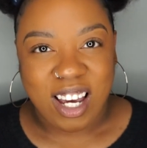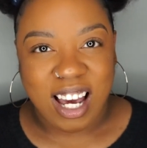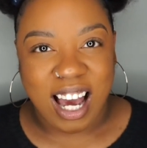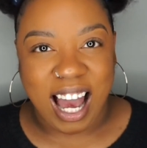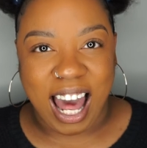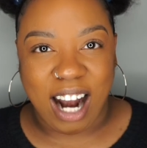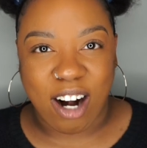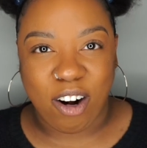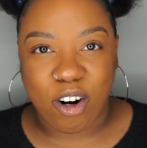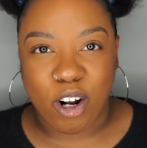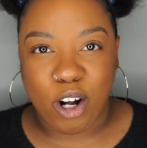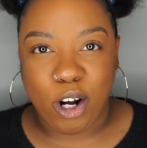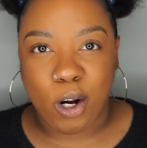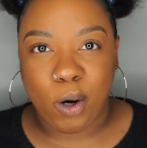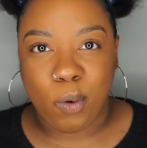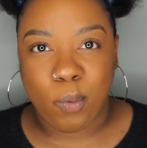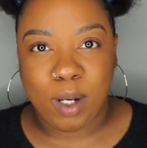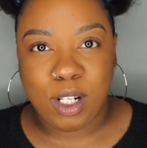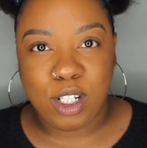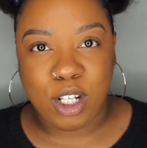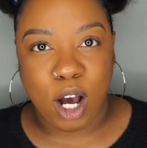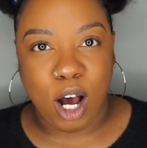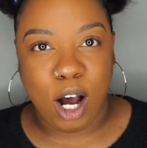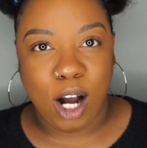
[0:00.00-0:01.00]
I don't
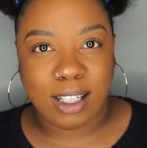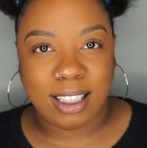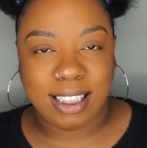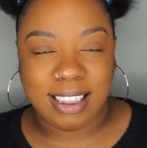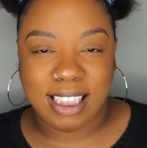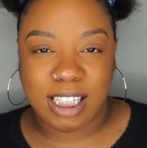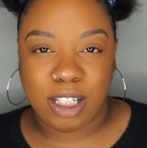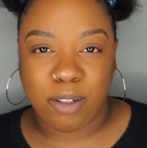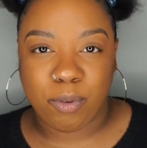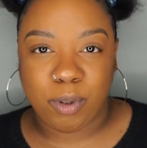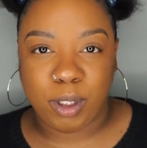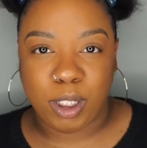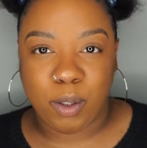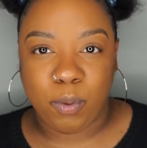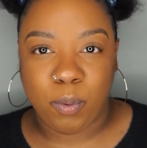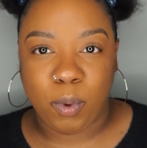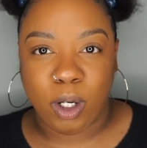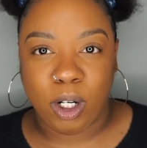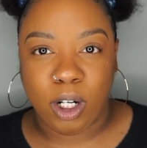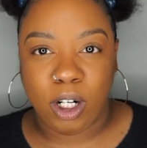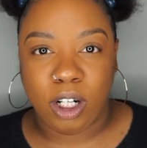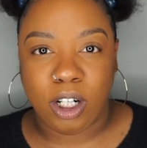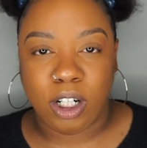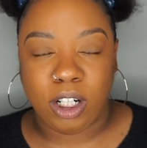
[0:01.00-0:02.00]
know, we talked, it didn't really
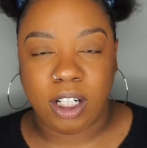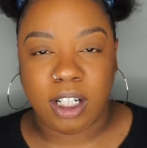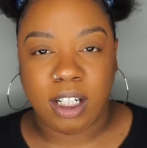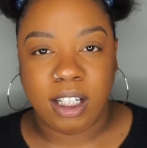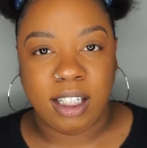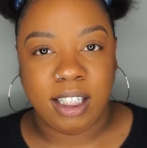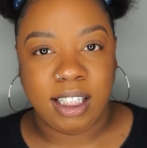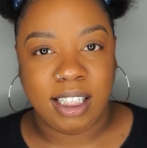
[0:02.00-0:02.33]
work.